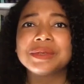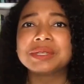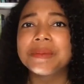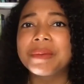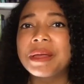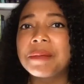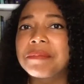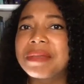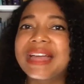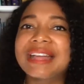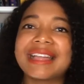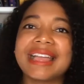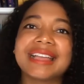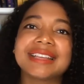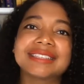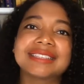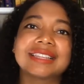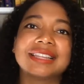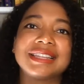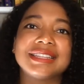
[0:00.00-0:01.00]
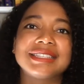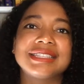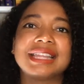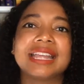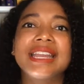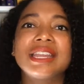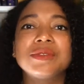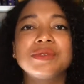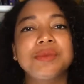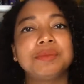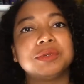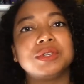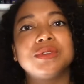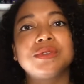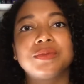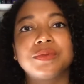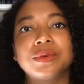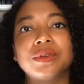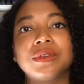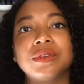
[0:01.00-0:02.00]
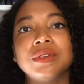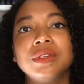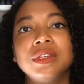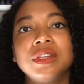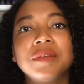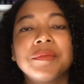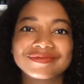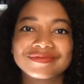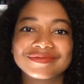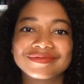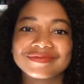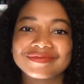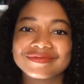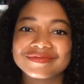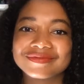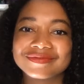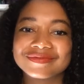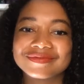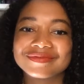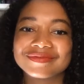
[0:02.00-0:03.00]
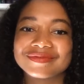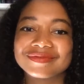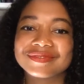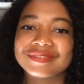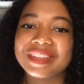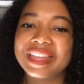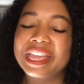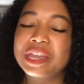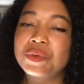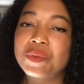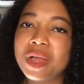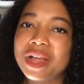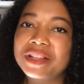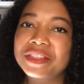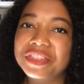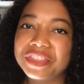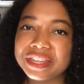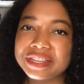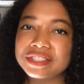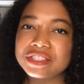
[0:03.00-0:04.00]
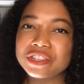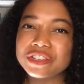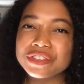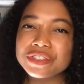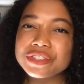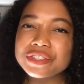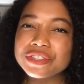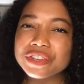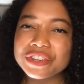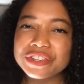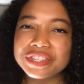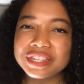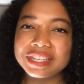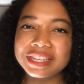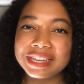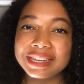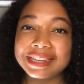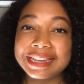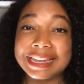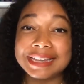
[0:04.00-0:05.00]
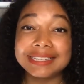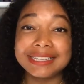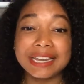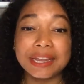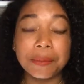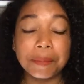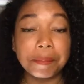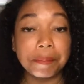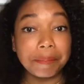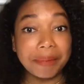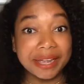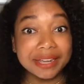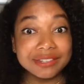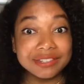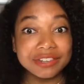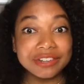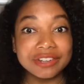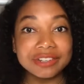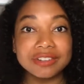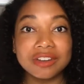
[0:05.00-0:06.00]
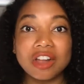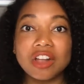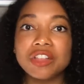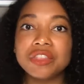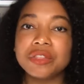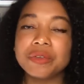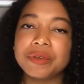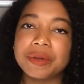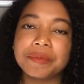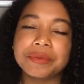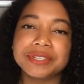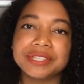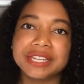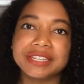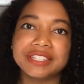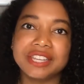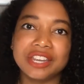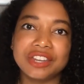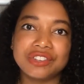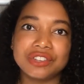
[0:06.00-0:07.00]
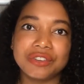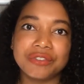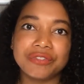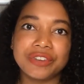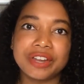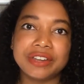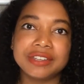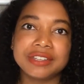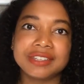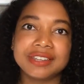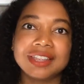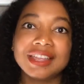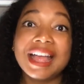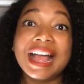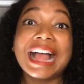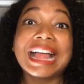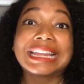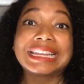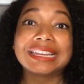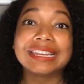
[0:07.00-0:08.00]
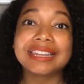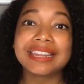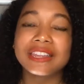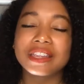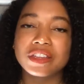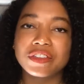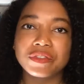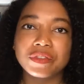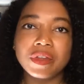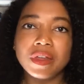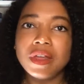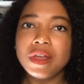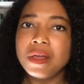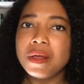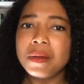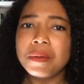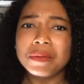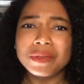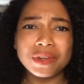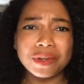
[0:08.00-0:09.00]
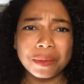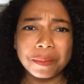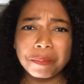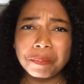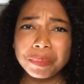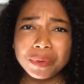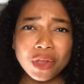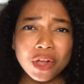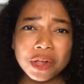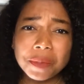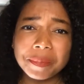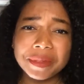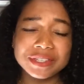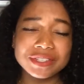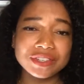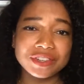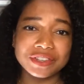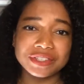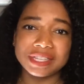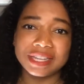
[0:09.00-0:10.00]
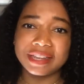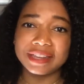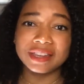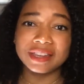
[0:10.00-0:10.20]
It was about Black excellence, and it was beautiful. And while things are certainly getting better on the representation front, I can think of, blockbusters like